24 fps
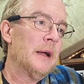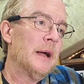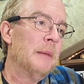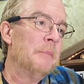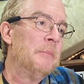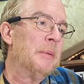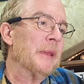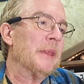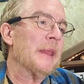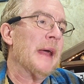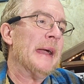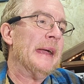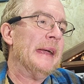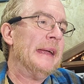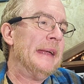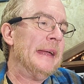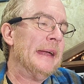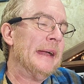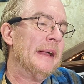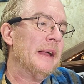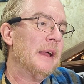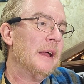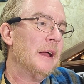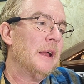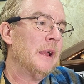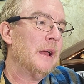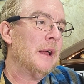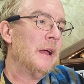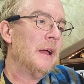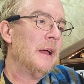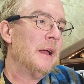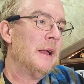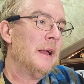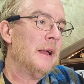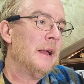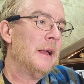like,
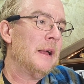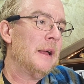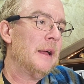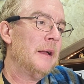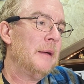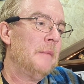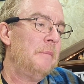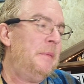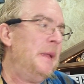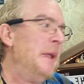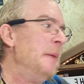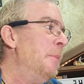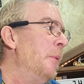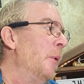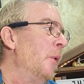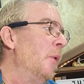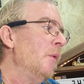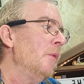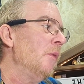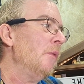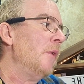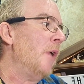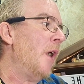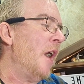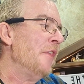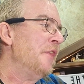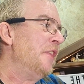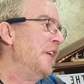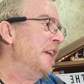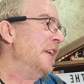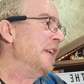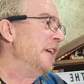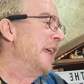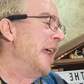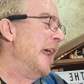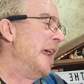people
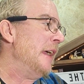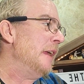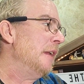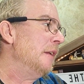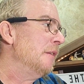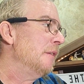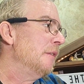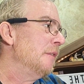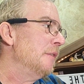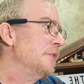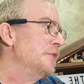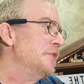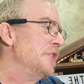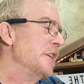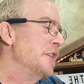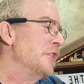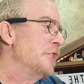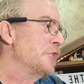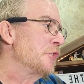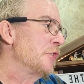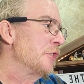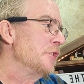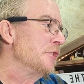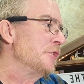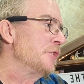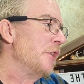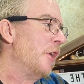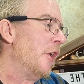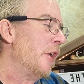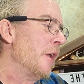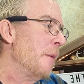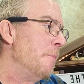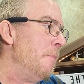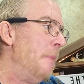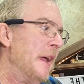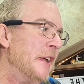authenticate signatures
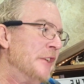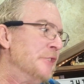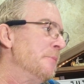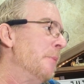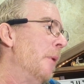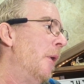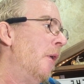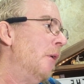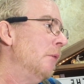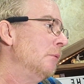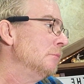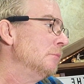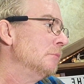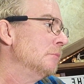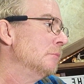on a baseball.